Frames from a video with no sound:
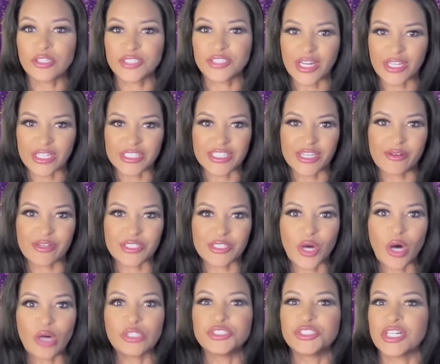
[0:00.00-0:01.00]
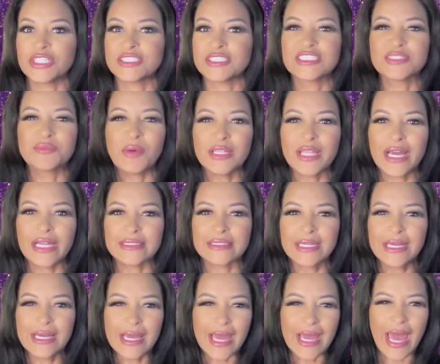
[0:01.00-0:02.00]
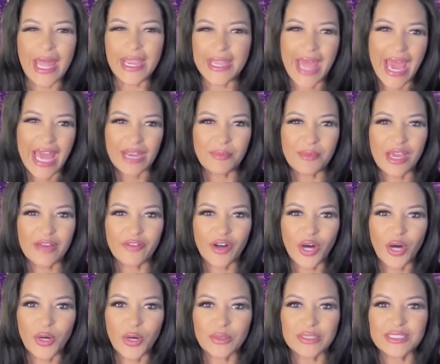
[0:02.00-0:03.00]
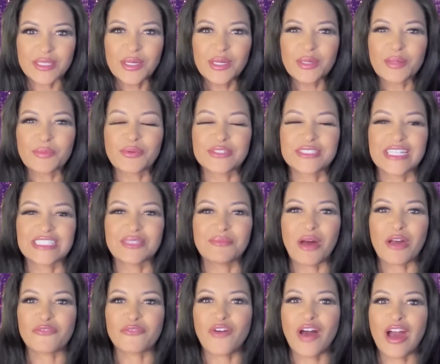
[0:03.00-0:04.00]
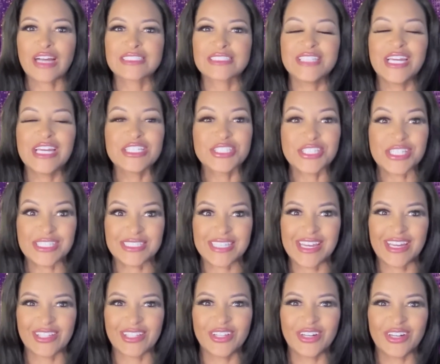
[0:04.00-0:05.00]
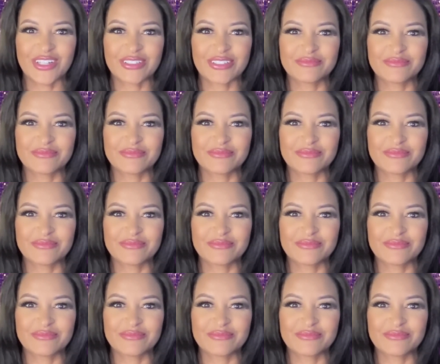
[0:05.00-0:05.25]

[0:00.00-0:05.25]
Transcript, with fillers: docuseries called Jussie Smollett: Anatomy of a Hoax, presented by Fox Nation. Take a look.